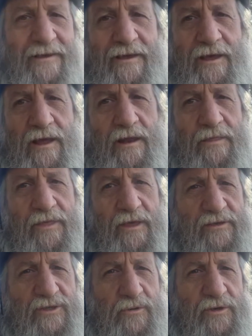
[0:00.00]
And I
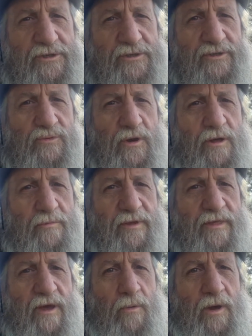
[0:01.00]
think as Christians, we ought to be
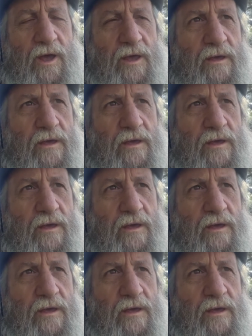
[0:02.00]
that way.